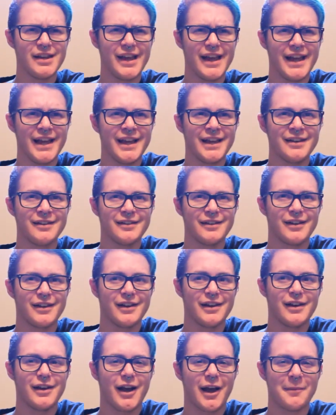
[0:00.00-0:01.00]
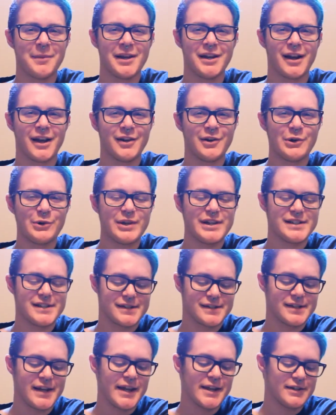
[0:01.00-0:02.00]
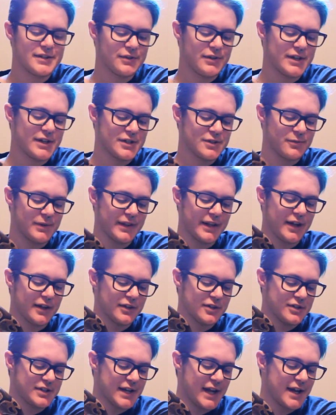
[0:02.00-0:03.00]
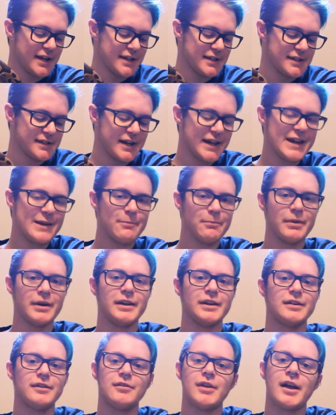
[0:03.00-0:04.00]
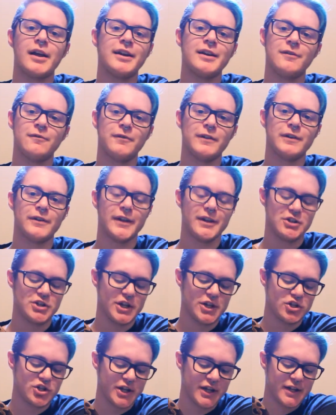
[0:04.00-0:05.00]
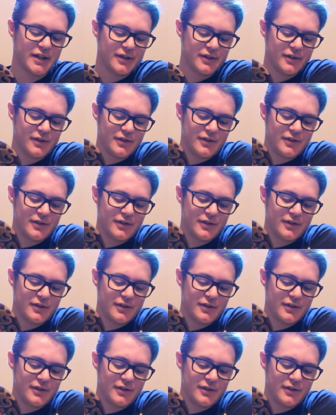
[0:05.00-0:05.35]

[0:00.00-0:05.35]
And, I mean, I know he's a snake, so he doesn't really understand his name, but I didn't feel like changing it.